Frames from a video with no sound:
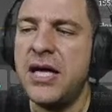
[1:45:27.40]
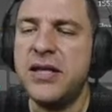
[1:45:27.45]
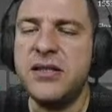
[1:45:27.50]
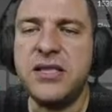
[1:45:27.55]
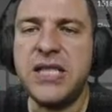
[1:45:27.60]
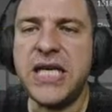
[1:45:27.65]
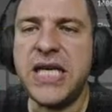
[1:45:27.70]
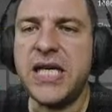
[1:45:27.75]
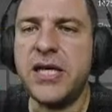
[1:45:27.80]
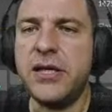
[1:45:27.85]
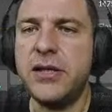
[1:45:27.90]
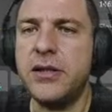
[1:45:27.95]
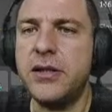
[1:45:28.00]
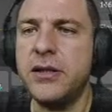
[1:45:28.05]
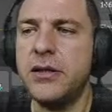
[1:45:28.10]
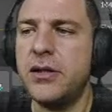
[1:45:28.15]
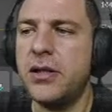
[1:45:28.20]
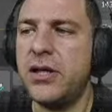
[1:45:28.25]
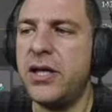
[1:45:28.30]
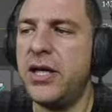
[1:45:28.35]

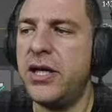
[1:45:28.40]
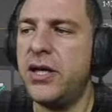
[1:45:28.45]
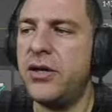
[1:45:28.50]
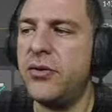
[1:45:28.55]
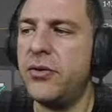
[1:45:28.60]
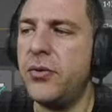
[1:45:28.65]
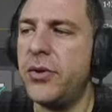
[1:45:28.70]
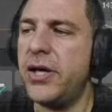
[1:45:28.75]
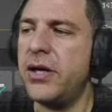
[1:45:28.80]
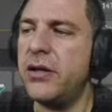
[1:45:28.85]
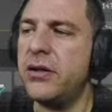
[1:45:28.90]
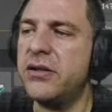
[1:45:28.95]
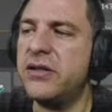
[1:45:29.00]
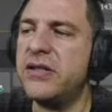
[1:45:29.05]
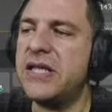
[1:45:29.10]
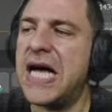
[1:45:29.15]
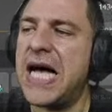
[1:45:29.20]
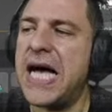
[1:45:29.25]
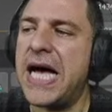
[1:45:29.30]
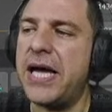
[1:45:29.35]
till in real
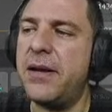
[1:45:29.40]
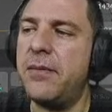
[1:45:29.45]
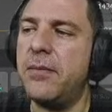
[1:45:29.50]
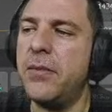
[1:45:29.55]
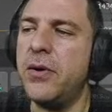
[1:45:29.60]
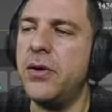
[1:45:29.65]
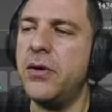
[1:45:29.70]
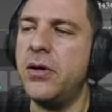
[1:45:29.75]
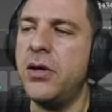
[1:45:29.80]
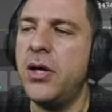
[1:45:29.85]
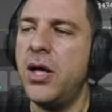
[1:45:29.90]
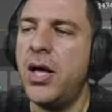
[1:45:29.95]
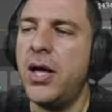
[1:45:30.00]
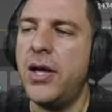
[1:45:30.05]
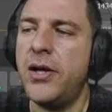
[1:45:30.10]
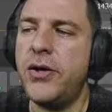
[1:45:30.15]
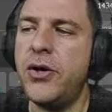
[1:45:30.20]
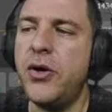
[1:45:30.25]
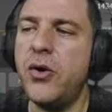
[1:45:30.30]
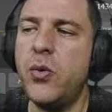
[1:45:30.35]
time
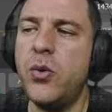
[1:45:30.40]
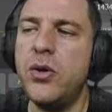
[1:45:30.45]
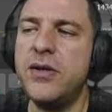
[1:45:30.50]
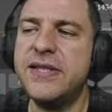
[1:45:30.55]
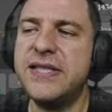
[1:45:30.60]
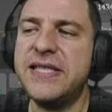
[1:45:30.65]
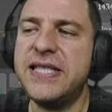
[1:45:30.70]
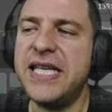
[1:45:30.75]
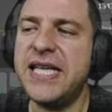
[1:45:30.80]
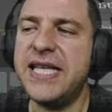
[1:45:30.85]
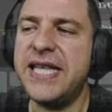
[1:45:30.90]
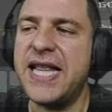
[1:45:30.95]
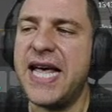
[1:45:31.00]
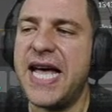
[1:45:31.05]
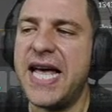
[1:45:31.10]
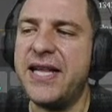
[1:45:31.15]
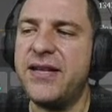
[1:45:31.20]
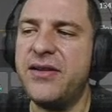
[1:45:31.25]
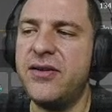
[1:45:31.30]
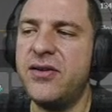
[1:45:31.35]
you will see
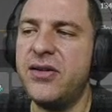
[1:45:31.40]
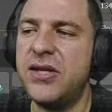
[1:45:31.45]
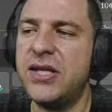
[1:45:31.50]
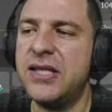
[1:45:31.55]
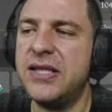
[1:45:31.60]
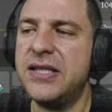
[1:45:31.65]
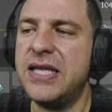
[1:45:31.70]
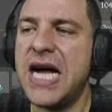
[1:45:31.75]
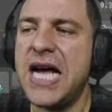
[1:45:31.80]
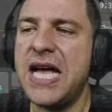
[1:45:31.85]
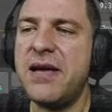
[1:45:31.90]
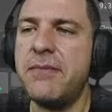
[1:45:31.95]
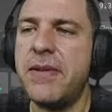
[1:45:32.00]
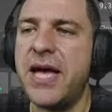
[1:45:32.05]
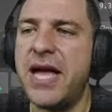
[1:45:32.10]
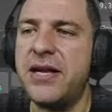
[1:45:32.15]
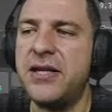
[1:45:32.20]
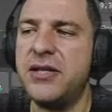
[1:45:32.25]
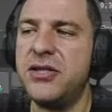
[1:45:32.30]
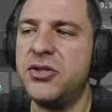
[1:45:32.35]
that
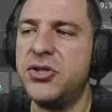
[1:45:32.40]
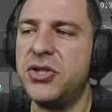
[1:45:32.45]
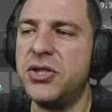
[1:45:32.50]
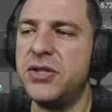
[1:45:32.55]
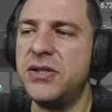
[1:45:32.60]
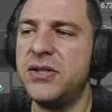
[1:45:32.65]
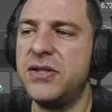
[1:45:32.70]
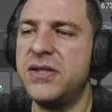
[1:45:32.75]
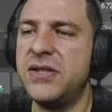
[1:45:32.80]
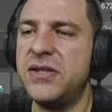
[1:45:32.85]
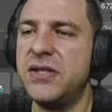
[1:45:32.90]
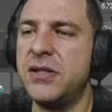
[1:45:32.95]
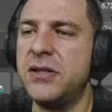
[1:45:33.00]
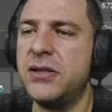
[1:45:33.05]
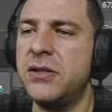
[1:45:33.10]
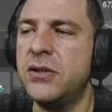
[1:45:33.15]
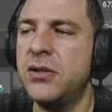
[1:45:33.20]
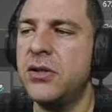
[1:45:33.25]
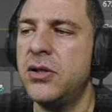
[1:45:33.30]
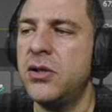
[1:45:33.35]
dimensions
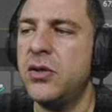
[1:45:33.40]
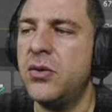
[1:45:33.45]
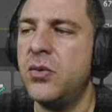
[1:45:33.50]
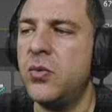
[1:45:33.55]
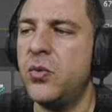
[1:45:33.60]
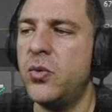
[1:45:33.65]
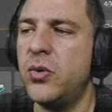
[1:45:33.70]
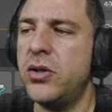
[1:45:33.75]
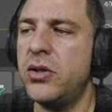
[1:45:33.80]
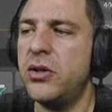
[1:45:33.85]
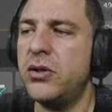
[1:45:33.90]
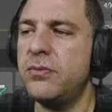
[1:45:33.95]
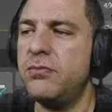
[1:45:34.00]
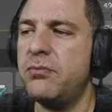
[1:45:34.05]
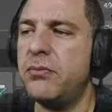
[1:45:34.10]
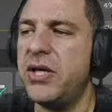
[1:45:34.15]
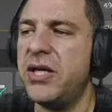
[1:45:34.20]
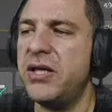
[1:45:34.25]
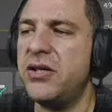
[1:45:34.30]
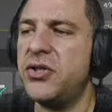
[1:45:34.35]
will
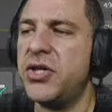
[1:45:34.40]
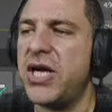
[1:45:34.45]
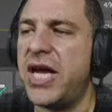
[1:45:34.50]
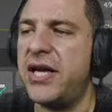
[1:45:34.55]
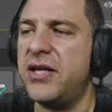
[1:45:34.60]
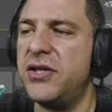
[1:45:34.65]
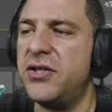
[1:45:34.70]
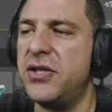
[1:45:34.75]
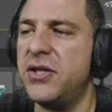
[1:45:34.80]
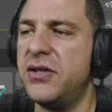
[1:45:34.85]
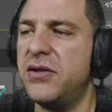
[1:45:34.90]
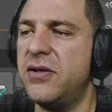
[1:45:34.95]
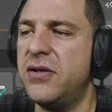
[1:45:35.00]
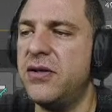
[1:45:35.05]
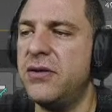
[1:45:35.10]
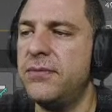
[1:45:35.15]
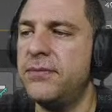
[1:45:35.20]
be changed